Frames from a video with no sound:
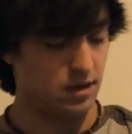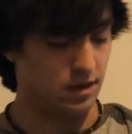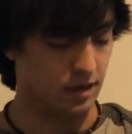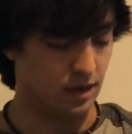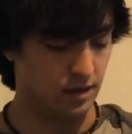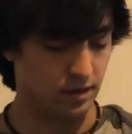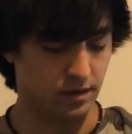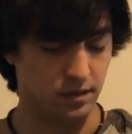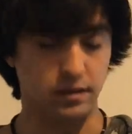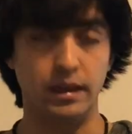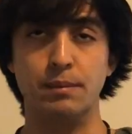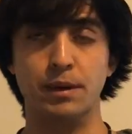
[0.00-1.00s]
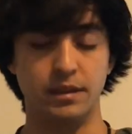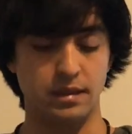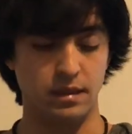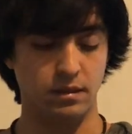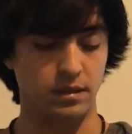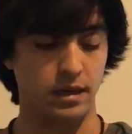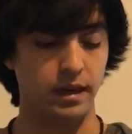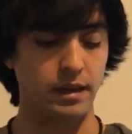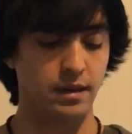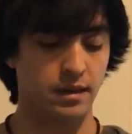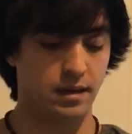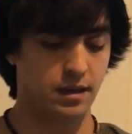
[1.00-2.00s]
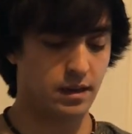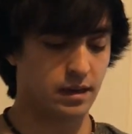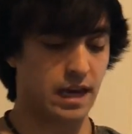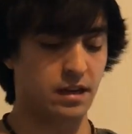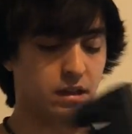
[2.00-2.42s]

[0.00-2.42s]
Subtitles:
And then the same on the other side. Kind